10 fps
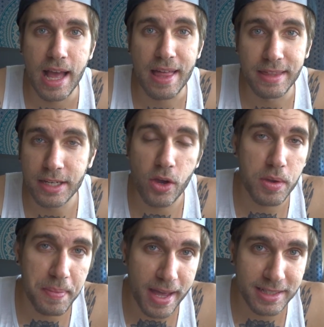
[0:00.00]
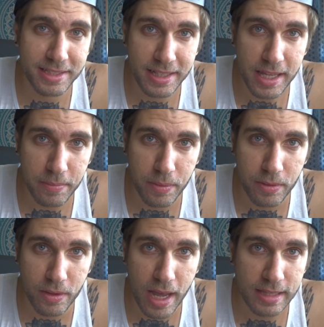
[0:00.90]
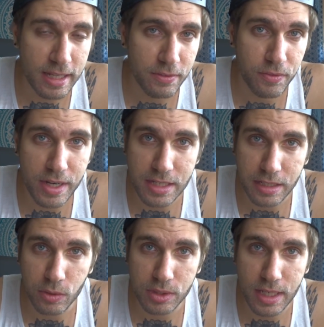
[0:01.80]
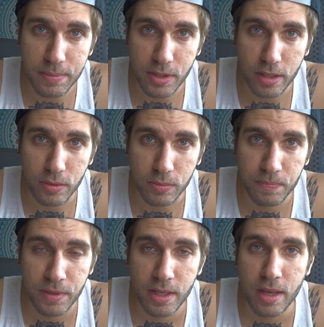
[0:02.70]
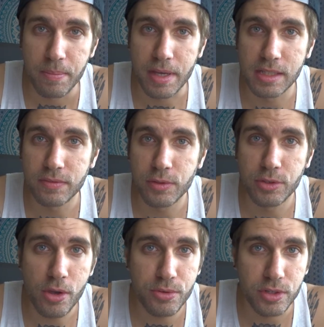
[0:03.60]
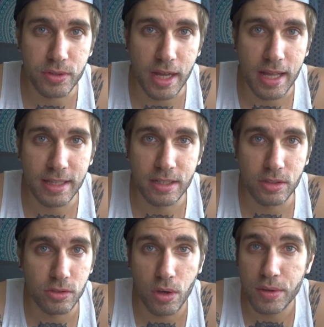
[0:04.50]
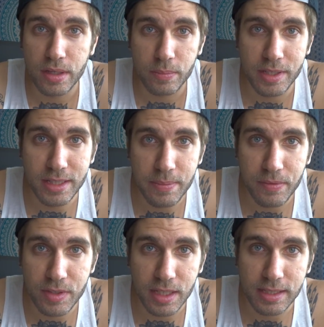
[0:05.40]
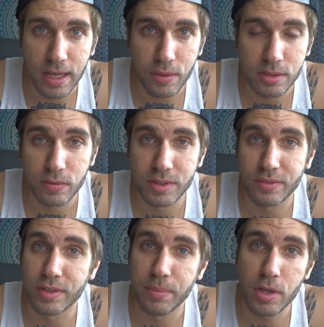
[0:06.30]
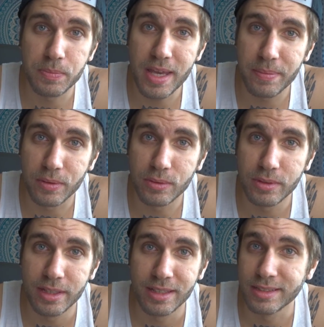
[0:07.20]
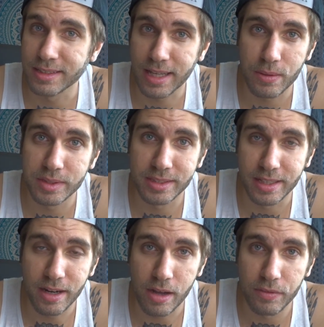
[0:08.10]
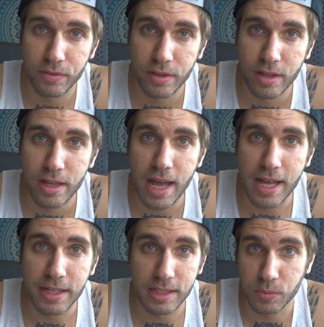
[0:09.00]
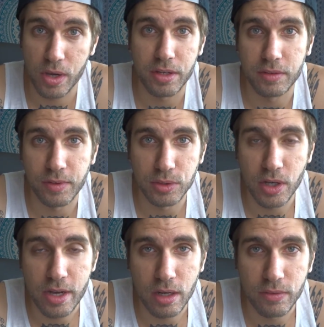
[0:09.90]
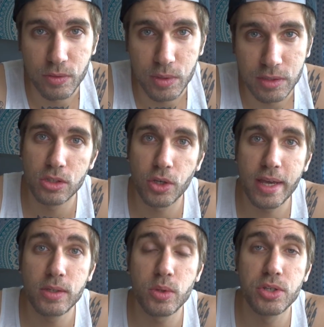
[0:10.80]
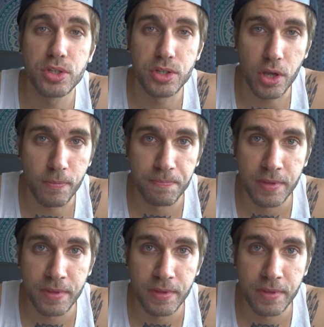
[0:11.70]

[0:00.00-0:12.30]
and then going back to sleep and then finishing your sleep cycle. Because if you don't do that, then you're only going to be sleeping for six hours, and obviously for most people, six hours isn't enough. And that's why you're going to feel tired afterwards. So here's what you should do